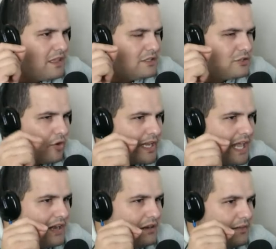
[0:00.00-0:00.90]
So
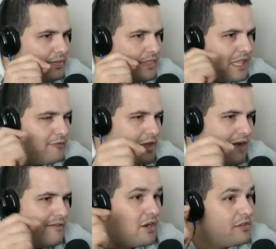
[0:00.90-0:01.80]
again, if you
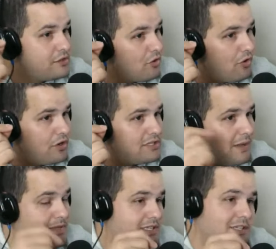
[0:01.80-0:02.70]
have another door,
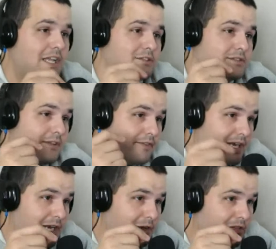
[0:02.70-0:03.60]
that means that you have to
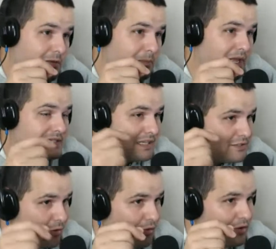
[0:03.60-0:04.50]
defend another place. I
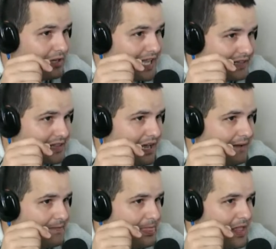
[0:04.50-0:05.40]
totally get that.
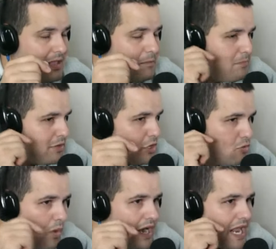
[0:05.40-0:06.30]
But
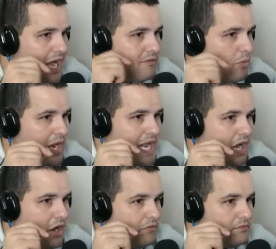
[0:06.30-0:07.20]
you want to have a way
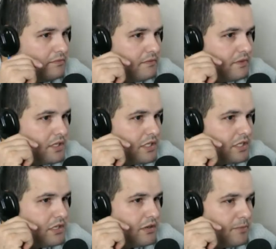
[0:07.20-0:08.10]
out
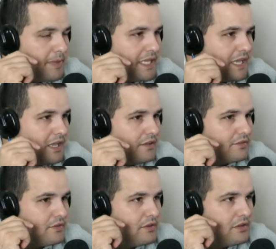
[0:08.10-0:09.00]
because